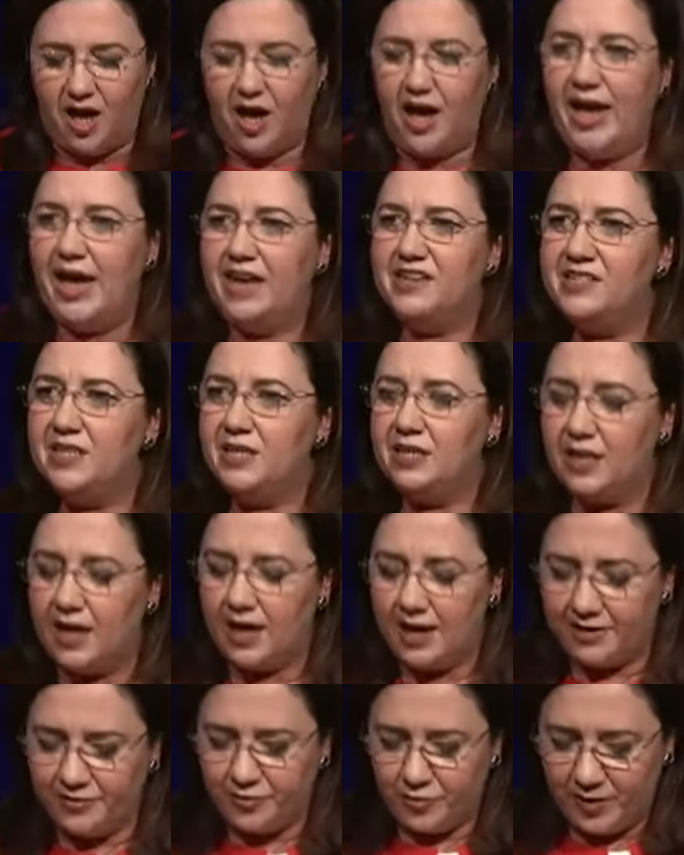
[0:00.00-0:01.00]
I had to
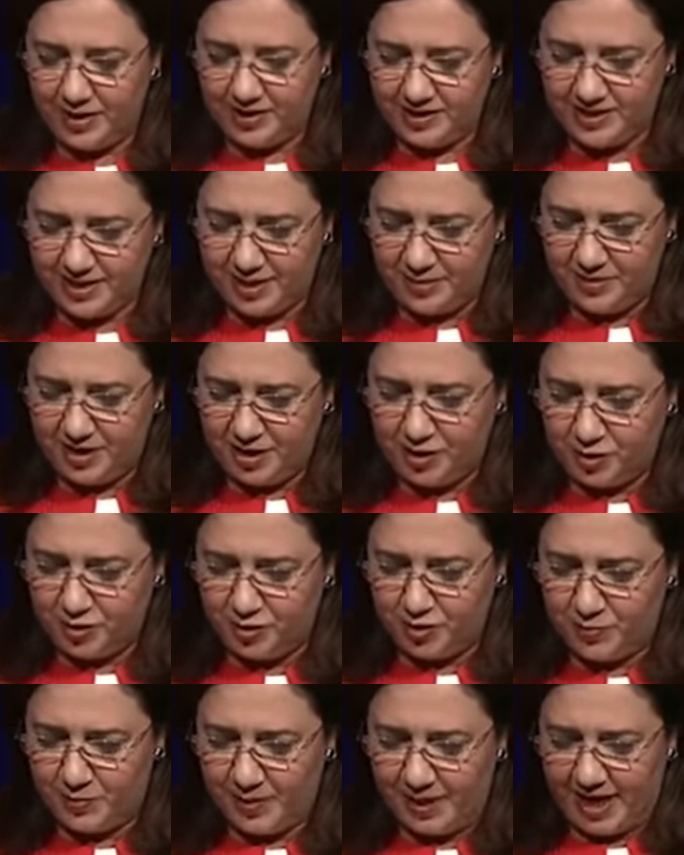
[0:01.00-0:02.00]
laugh when Tim
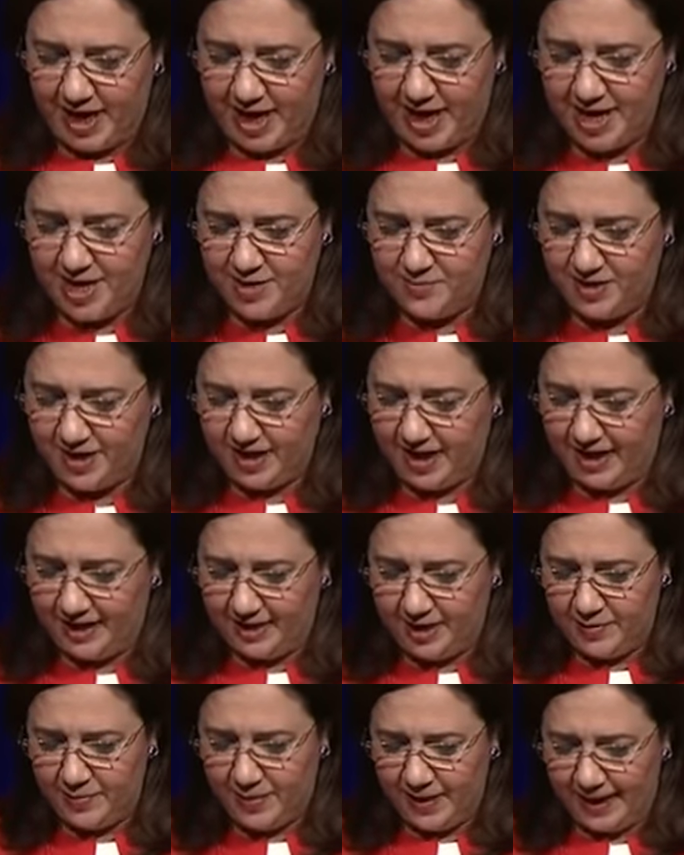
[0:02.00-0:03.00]
Nicholls became the
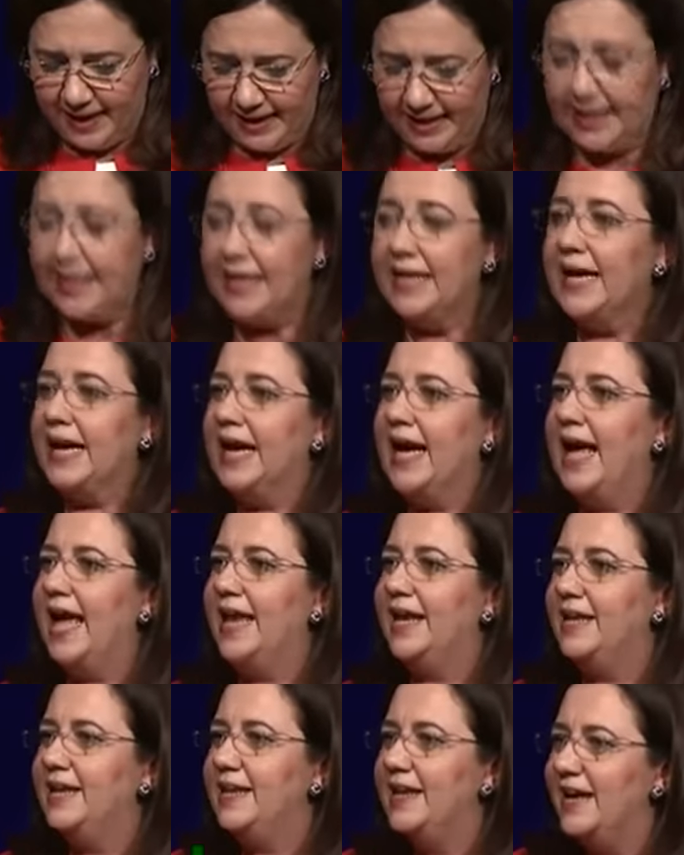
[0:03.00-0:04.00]
LNP leader
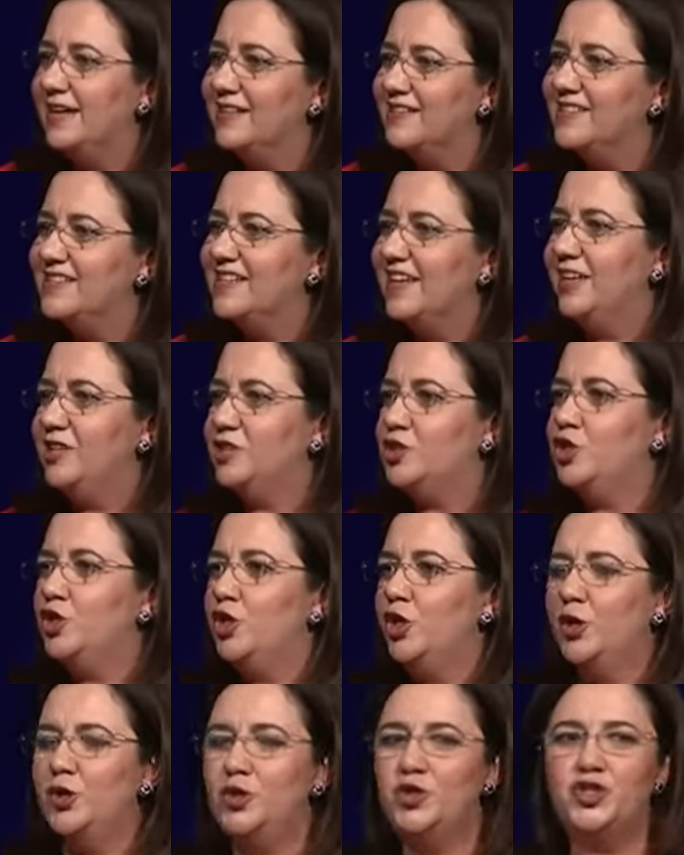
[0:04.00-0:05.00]
and announced his
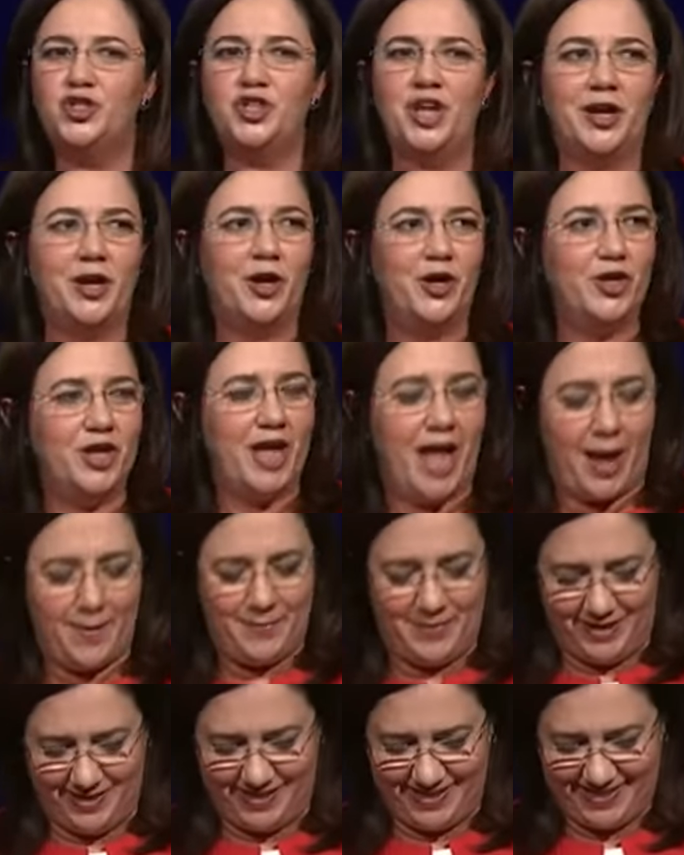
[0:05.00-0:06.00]
new shadow
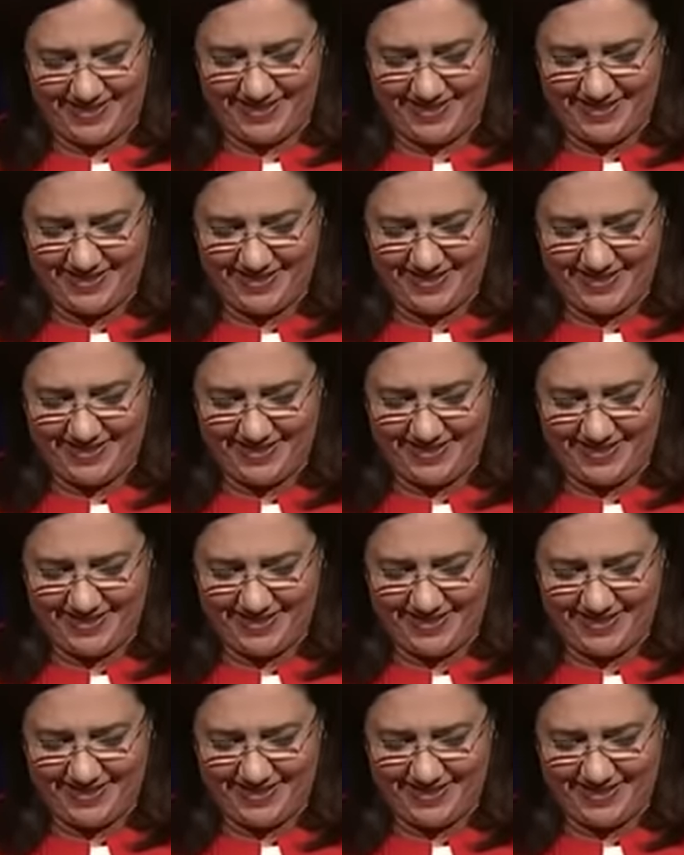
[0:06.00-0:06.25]
cabinet.